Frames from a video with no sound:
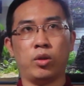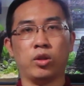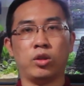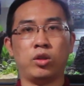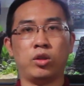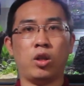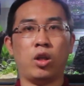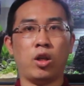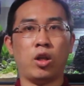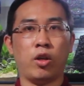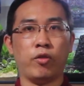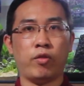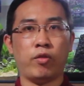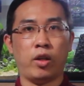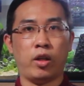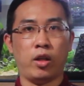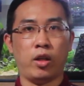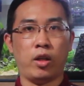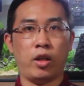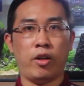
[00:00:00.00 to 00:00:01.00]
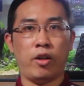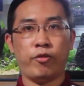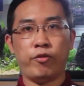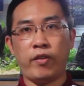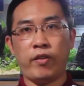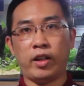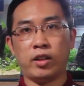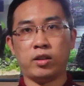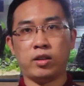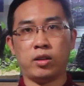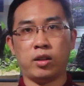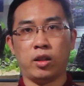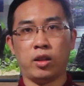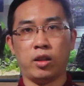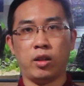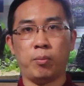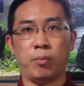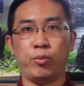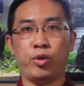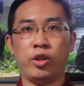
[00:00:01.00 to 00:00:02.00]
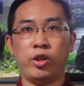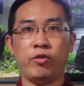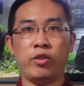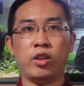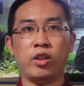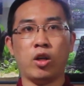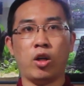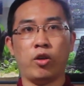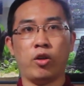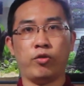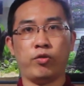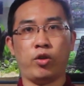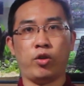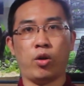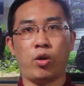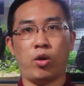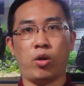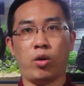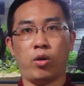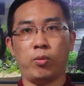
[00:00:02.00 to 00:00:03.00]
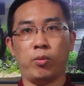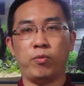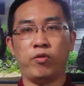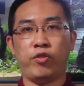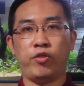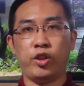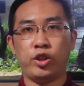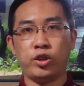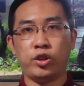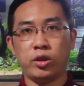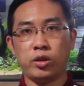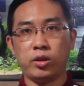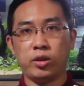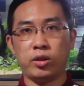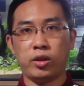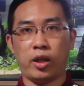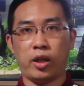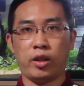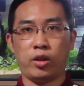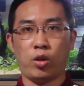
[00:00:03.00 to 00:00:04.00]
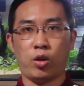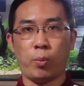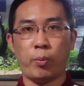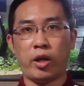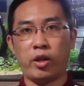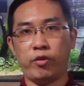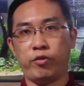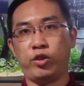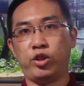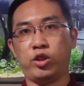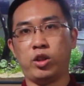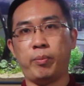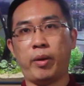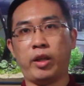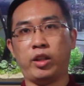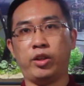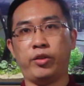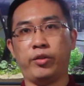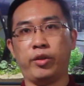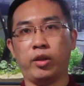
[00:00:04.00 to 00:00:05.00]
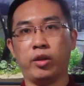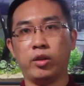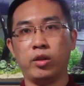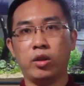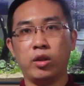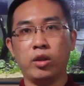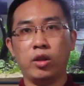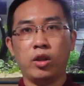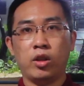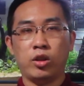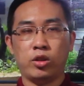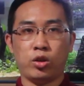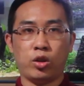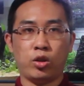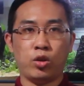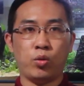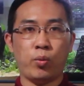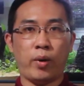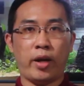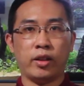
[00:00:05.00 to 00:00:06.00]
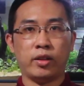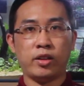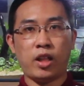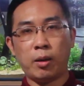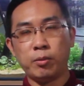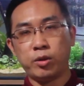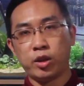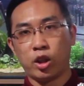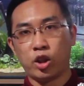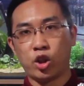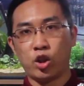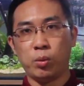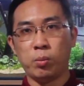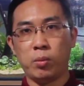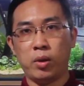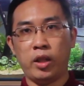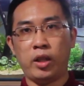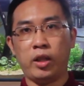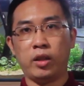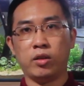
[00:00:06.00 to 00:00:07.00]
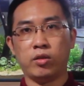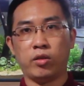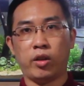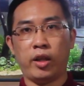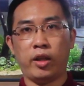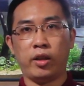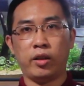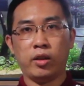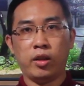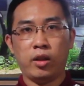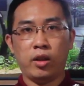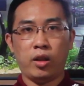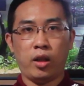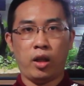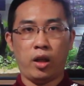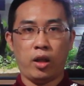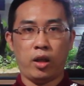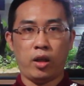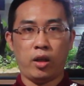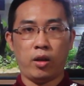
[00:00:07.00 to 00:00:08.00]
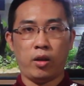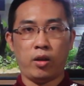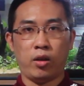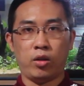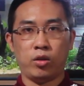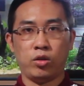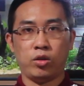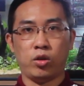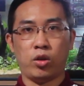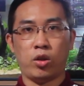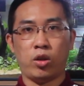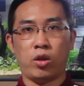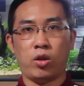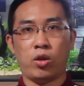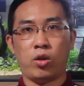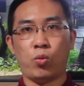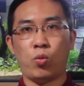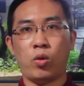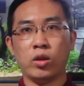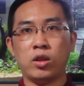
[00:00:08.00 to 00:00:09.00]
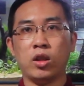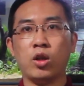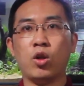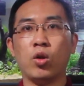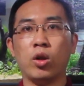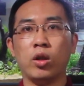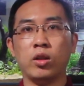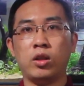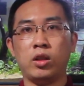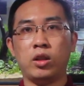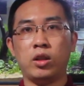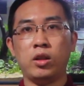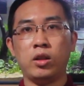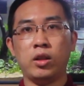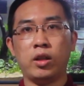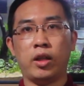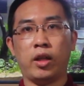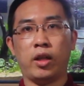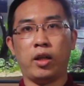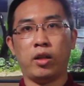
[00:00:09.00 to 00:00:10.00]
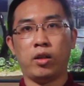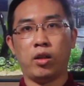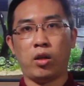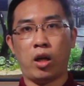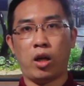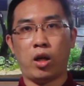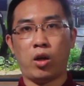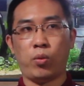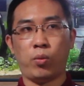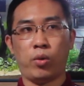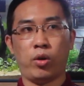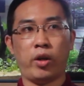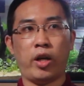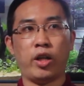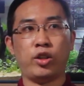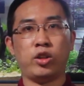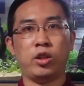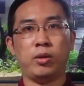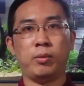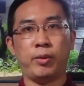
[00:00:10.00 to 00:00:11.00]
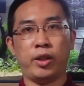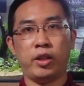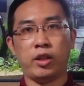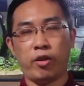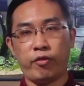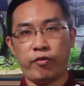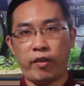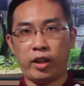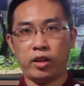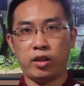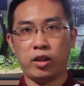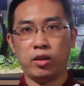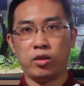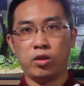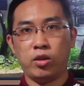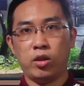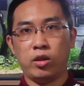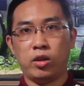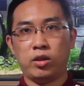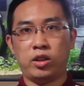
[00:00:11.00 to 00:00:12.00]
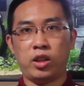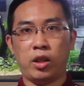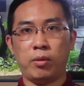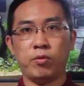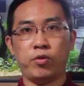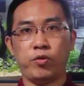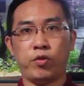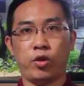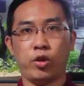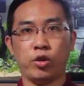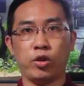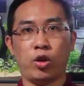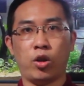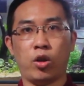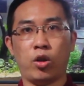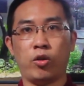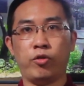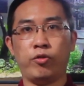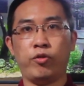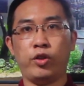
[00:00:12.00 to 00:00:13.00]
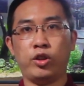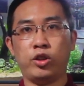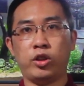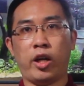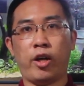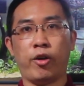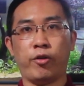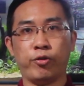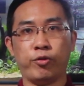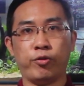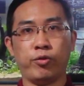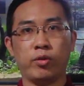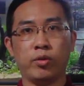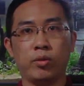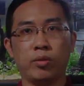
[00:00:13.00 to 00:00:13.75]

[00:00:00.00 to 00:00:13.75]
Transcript: sort of affects the breathing of your fishes and your beneficial bacteria. So when times accumulate, right, your water quality will actually be affected. Same for your fish health.